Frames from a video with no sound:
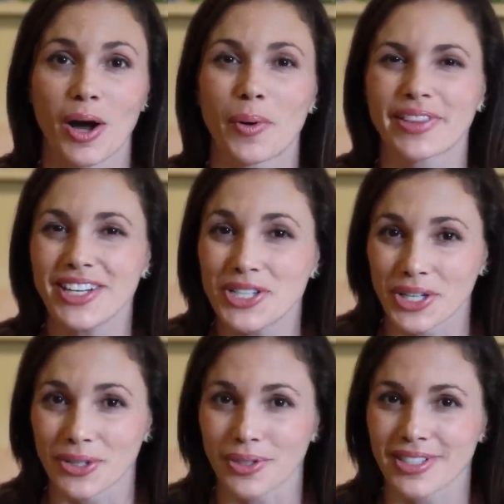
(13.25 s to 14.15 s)
What they
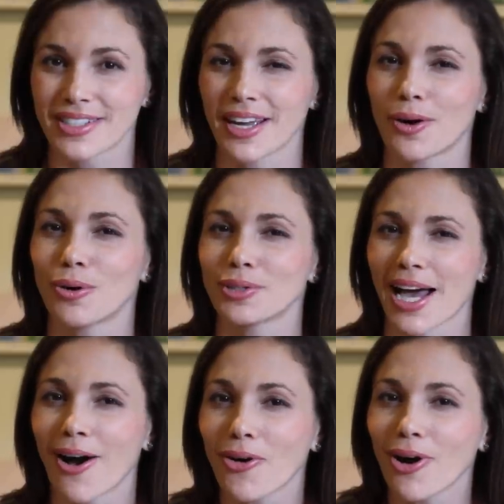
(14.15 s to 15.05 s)
do is take old
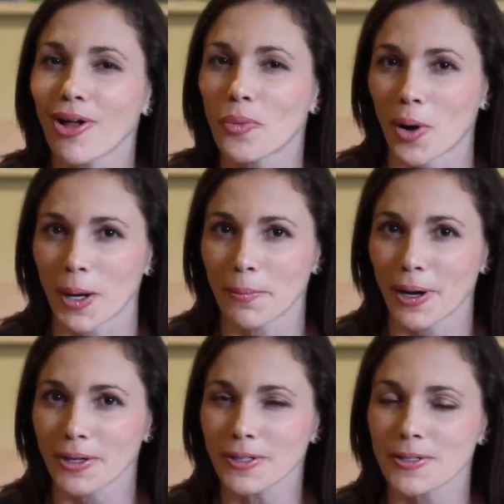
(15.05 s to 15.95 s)
alcohol and wine
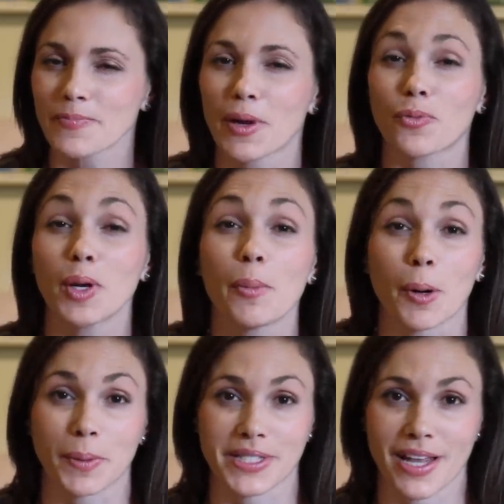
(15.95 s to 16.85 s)
bottles and
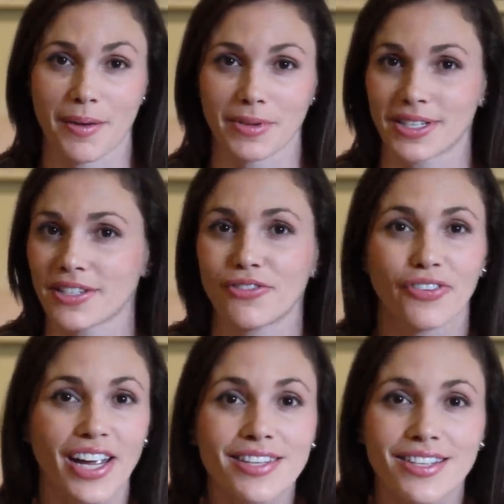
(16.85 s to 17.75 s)
repurpose them into
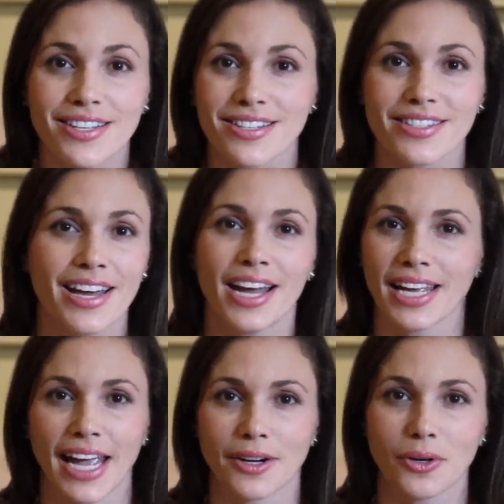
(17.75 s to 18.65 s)
vases,
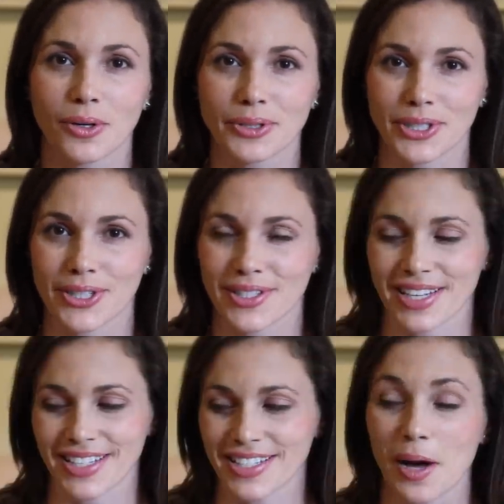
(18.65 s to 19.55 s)
candle holders,
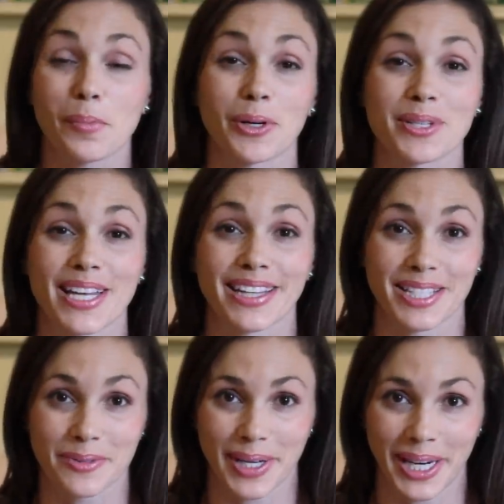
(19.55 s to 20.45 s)
and tumblers like
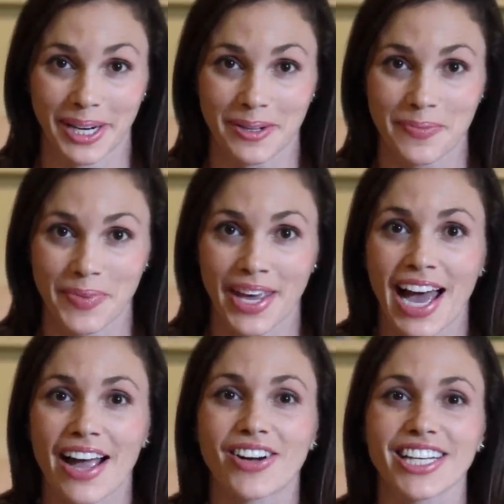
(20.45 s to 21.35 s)
this one here.
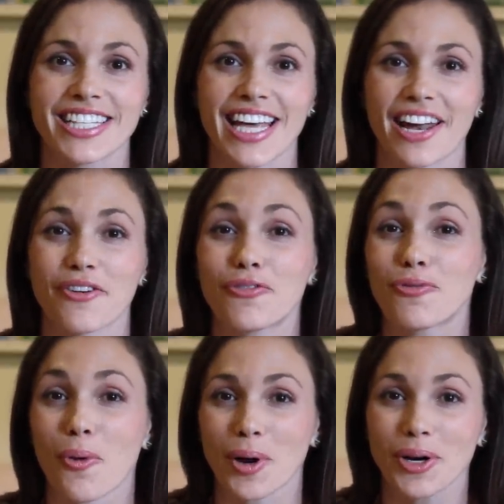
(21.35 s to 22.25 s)
I've got a set of
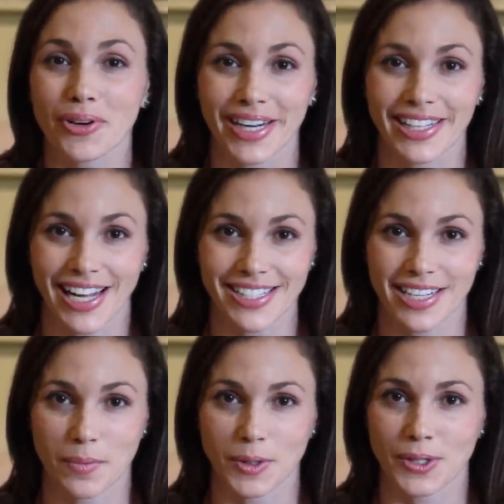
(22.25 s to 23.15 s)
4 green glass
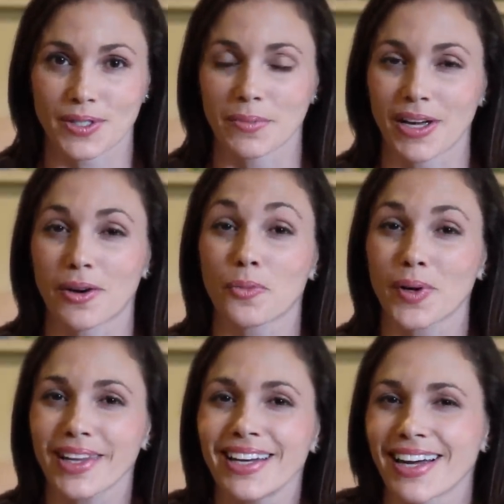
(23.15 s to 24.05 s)
tumblers that make a
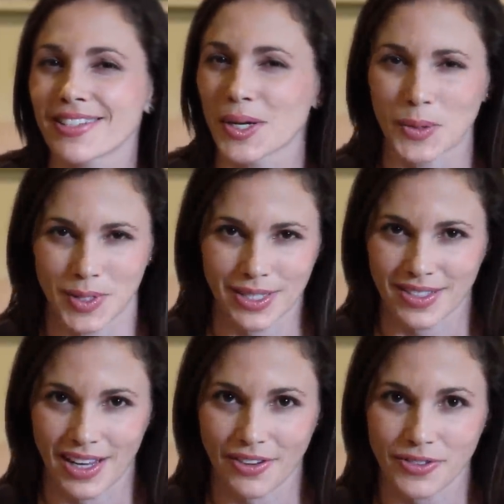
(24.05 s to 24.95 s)
really nice hostess
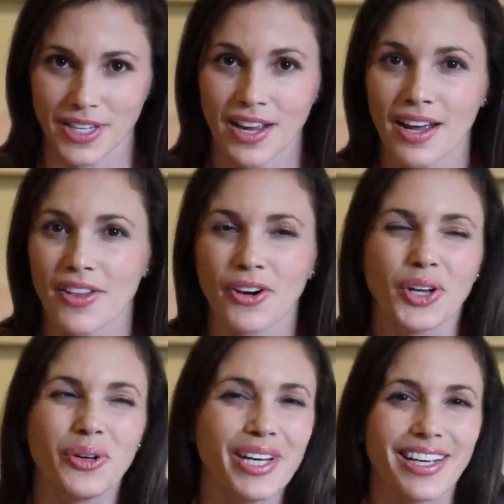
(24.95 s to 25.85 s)
gift. They're
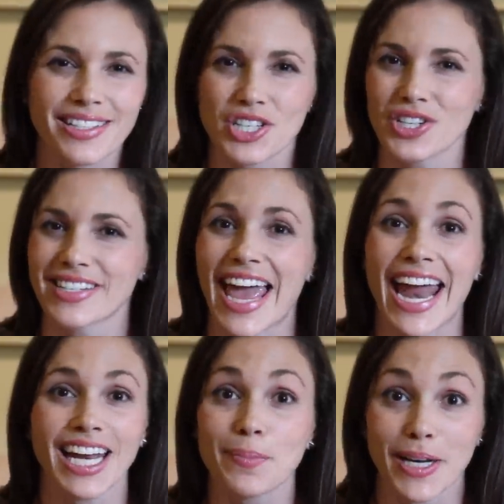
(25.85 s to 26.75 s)
a unique addition to
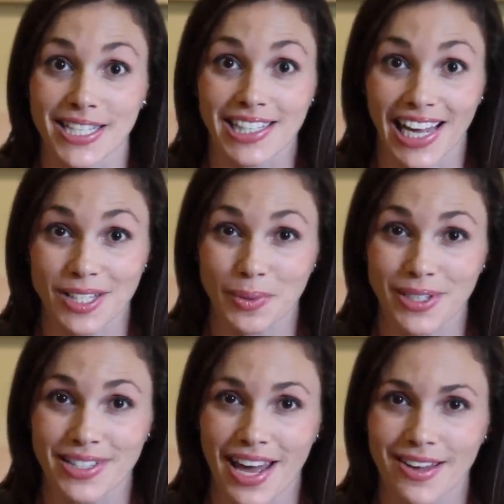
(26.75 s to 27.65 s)
anybody's glassware
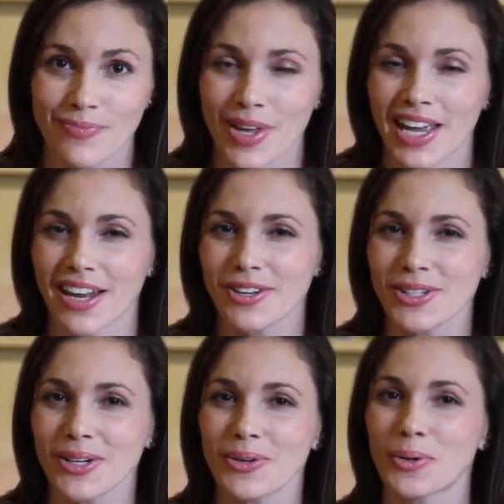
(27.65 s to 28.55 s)
set, and
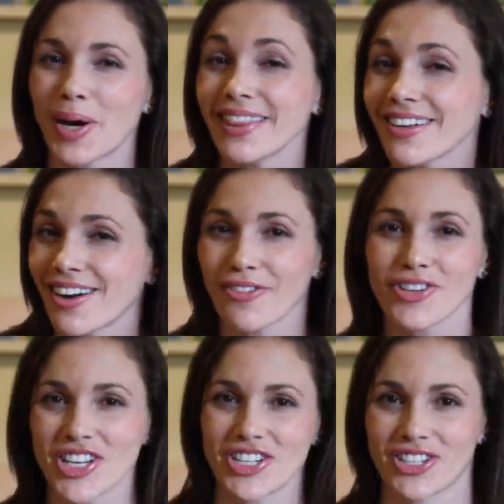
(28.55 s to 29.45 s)
also quite the
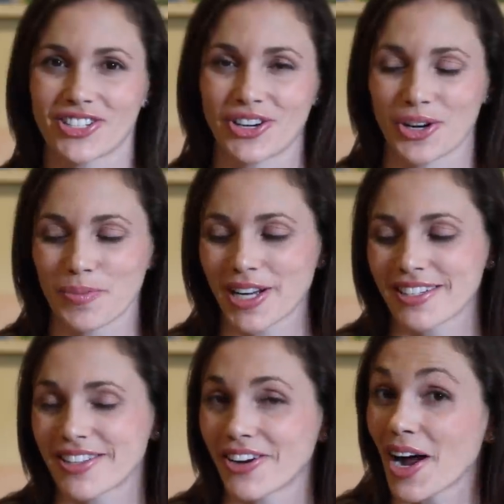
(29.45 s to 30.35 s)
conversation starter
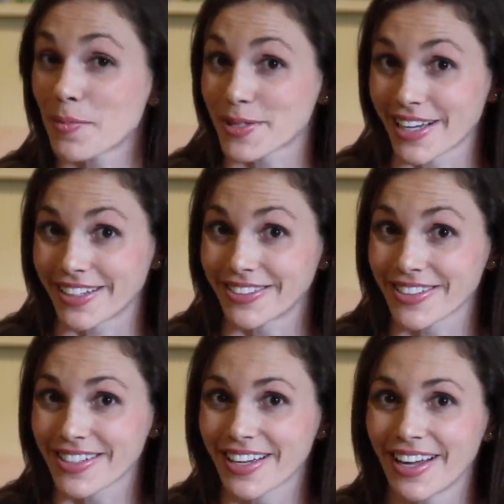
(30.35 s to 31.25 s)
because they're upcycled.